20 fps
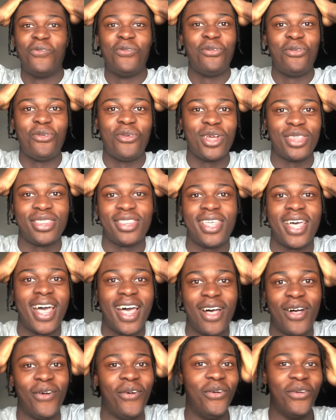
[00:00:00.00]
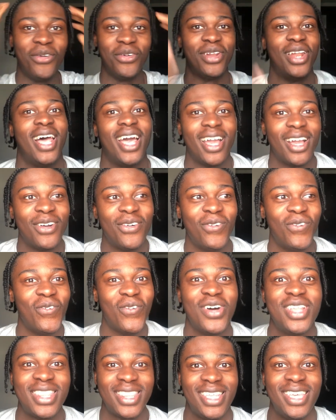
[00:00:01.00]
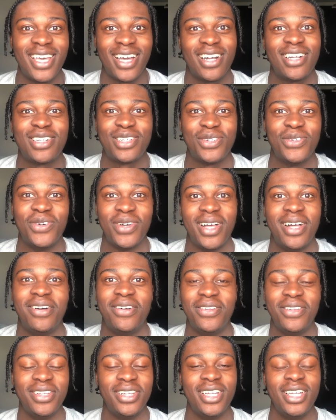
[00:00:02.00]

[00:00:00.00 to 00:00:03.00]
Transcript: what the hell? Like, what the actual hell?